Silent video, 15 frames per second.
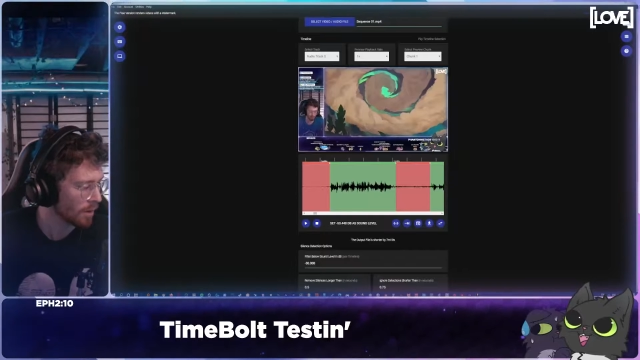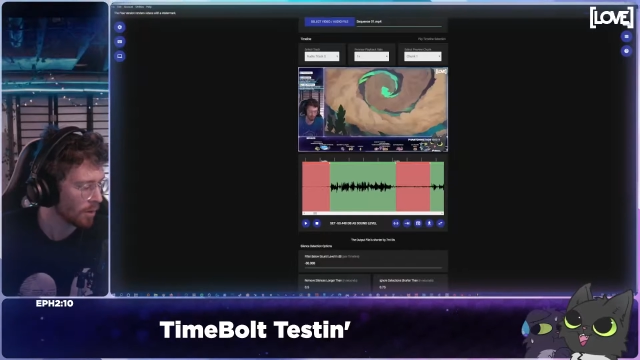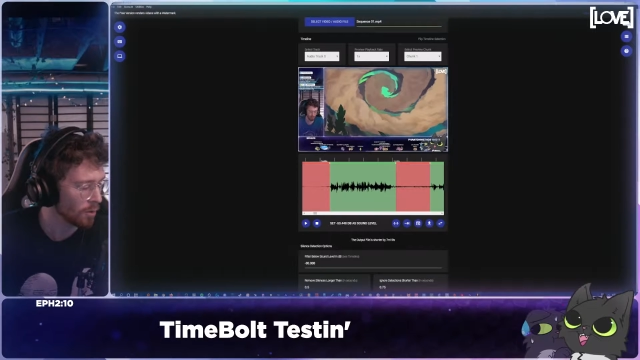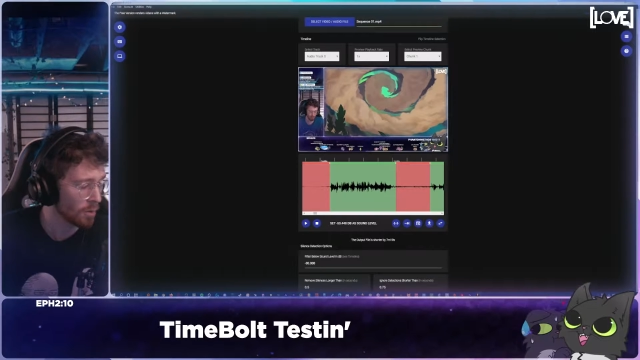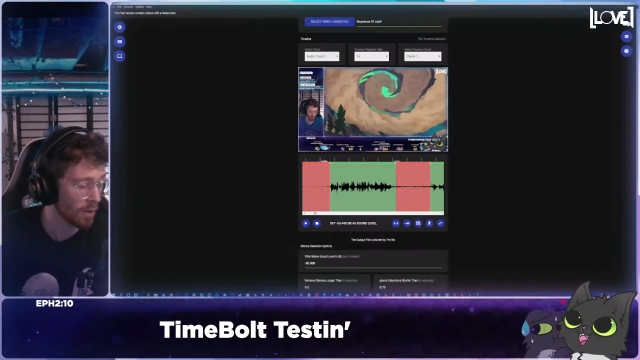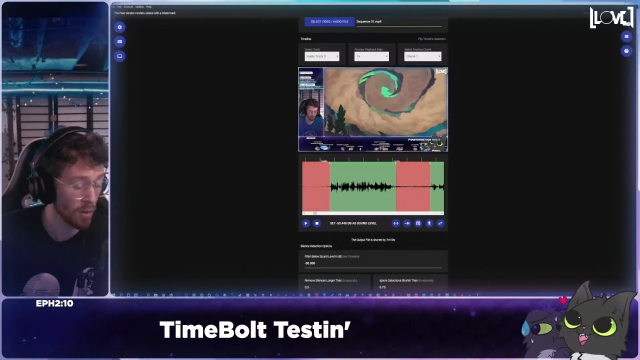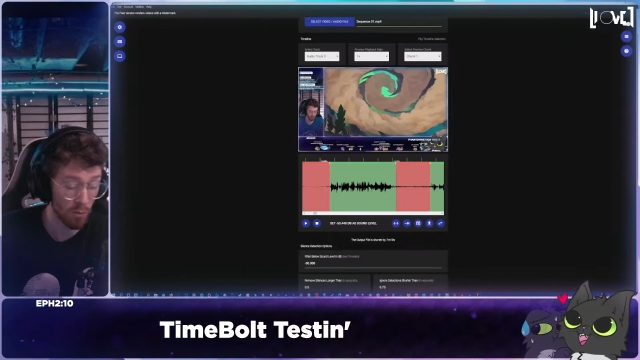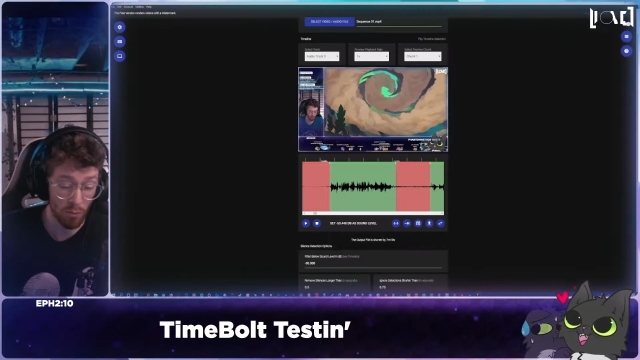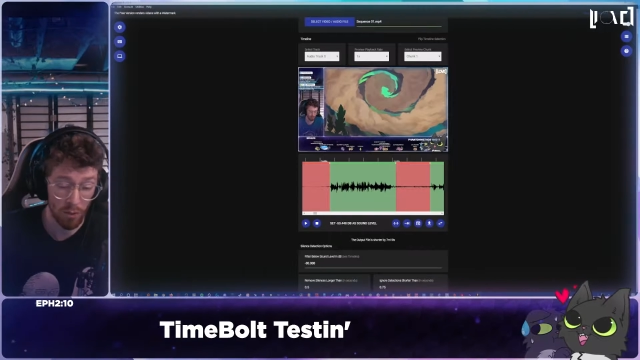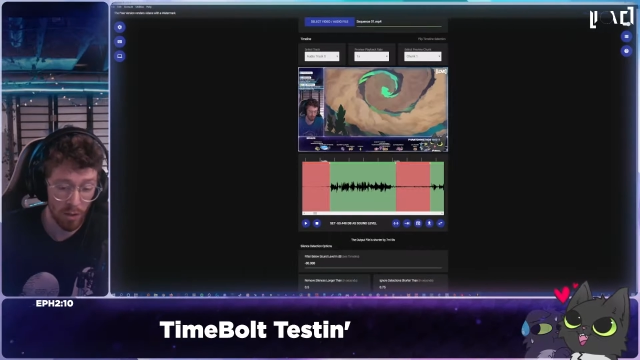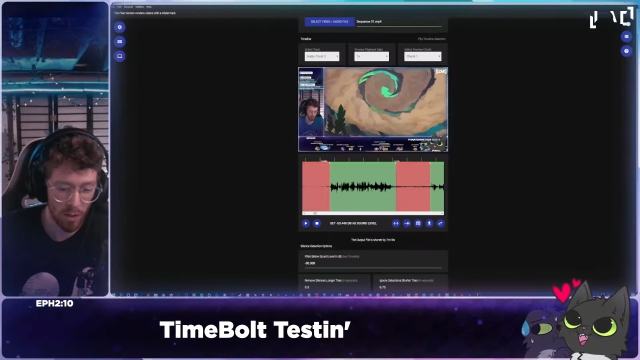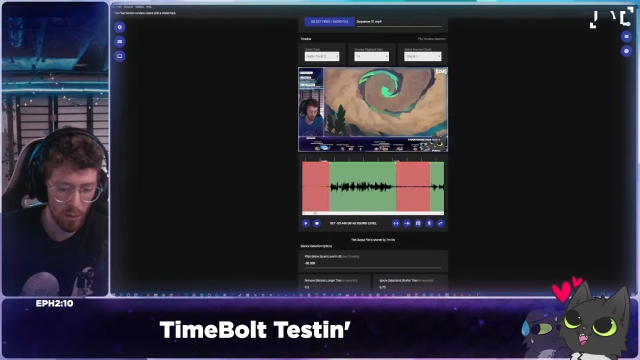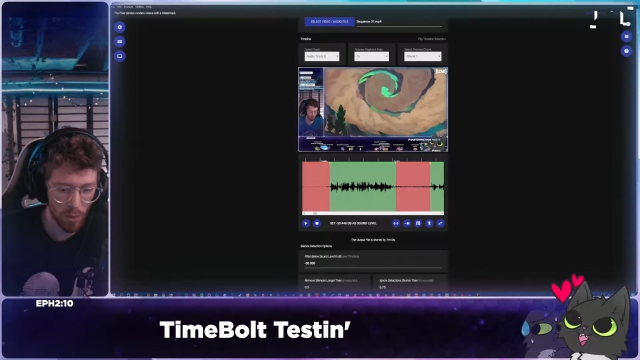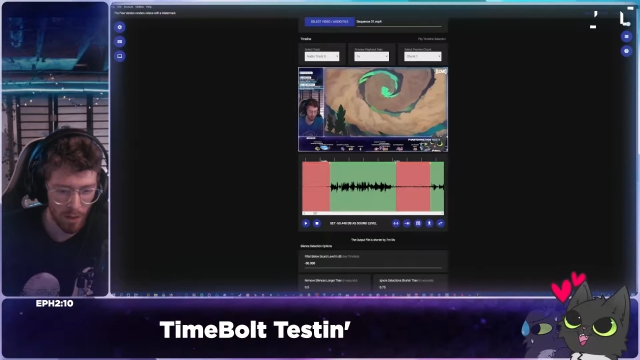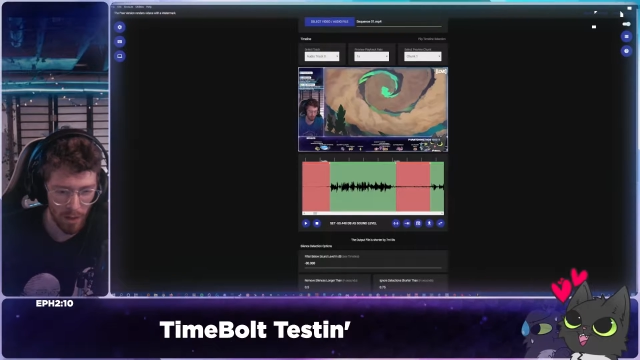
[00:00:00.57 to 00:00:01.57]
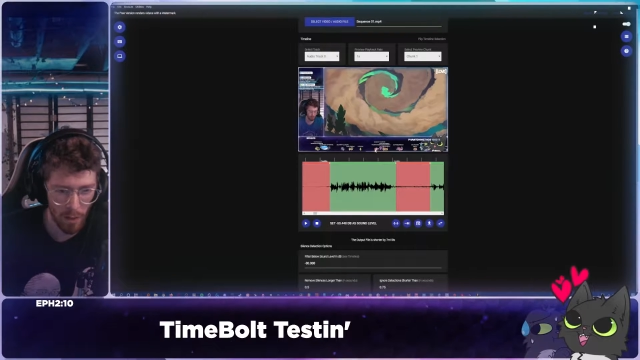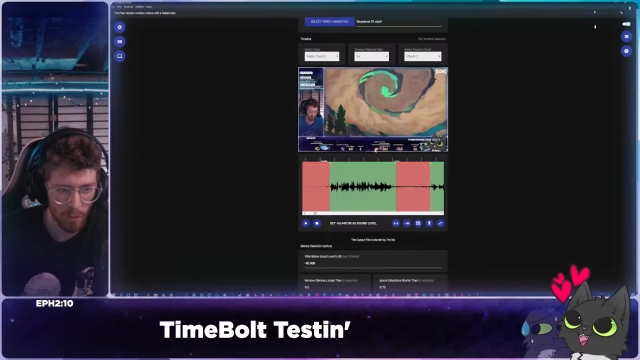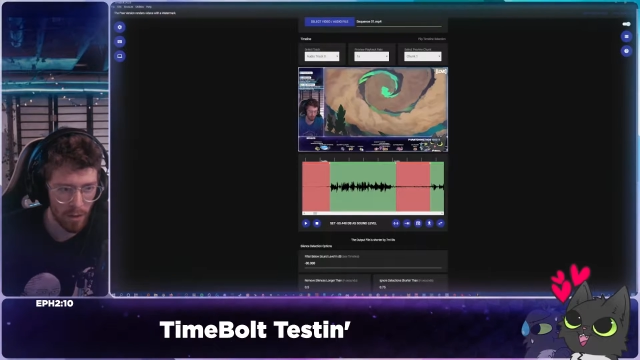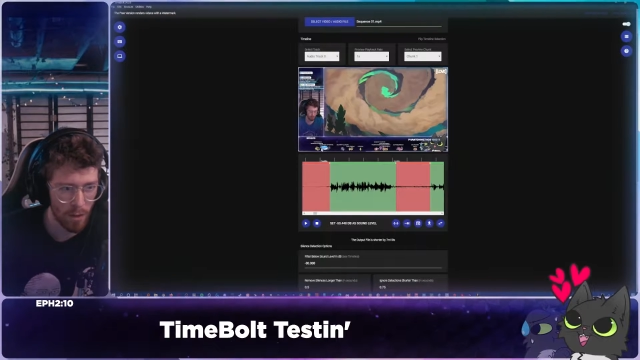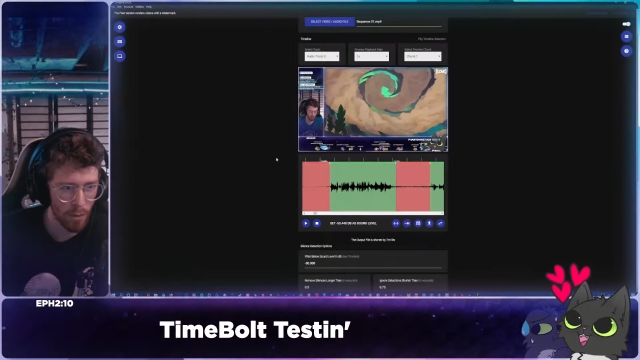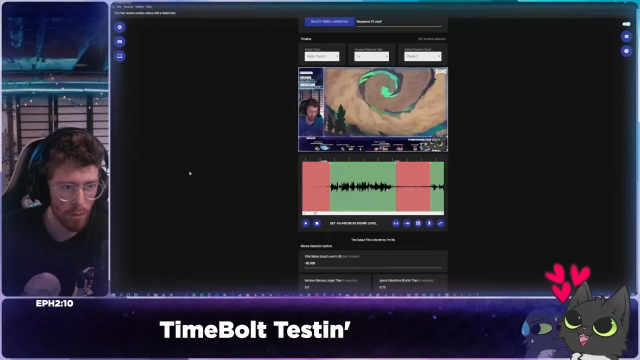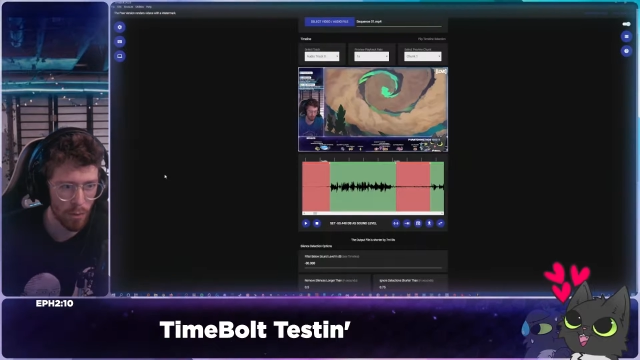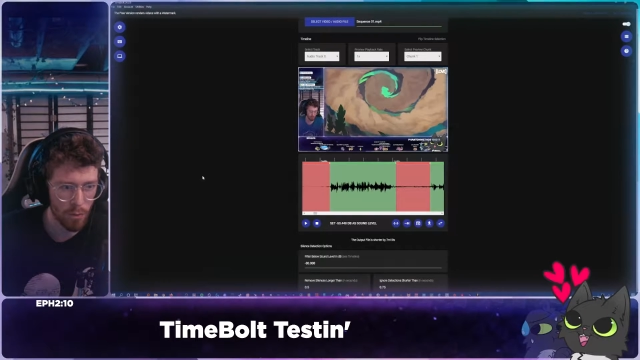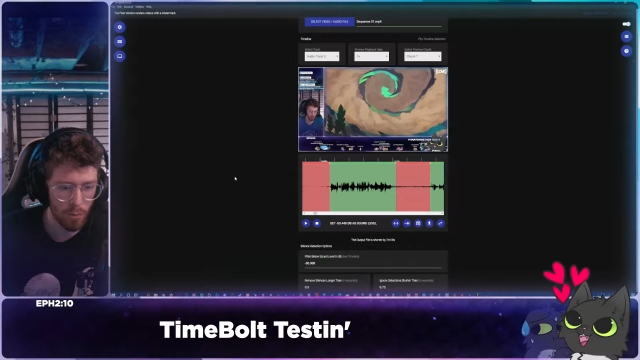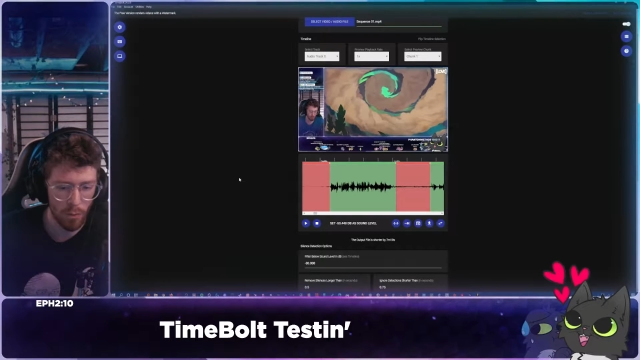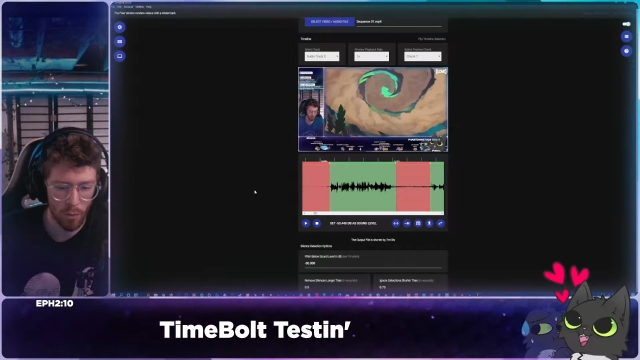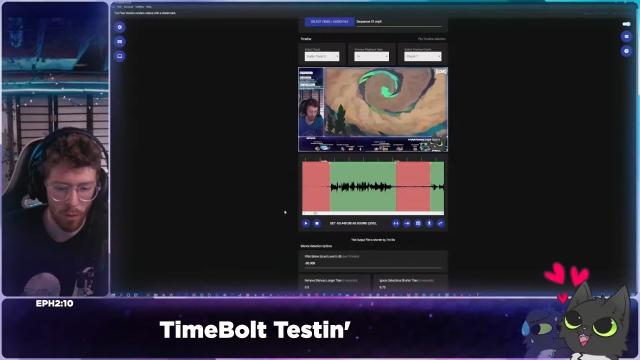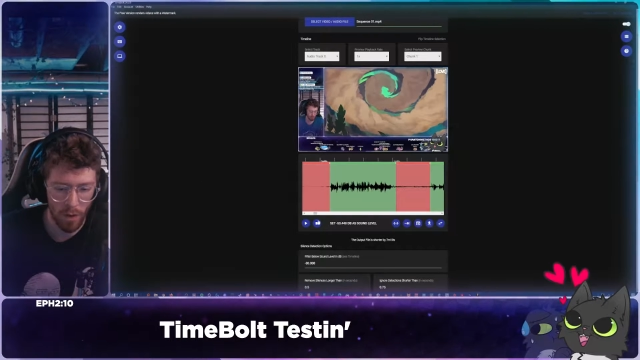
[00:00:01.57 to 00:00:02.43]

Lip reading: Okay, really quick, I want to go through